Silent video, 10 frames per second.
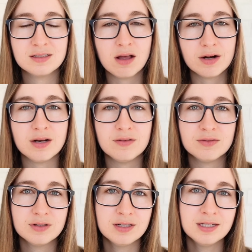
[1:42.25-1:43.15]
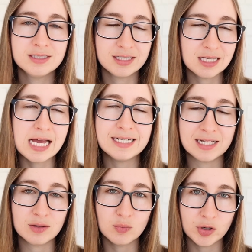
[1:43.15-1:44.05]
cognitive decline
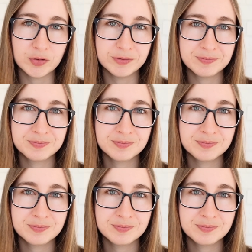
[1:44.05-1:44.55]
down the road.